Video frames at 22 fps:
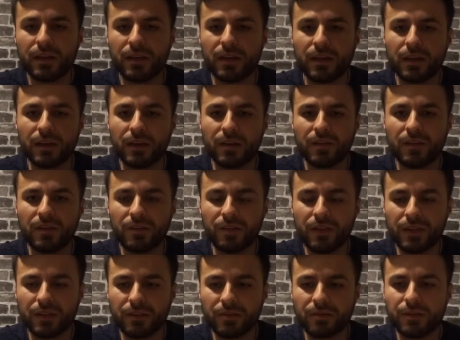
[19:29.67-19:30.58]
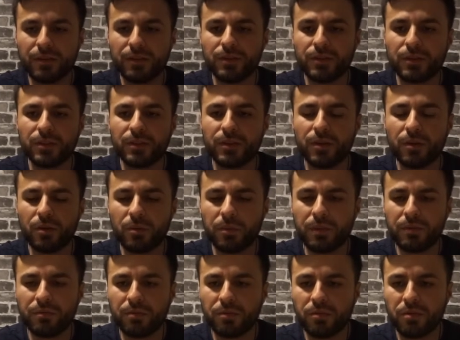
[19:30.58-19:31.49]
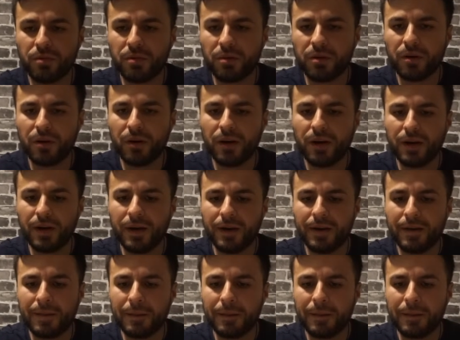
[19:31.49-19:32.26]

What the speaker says: In the future, you're hoping for.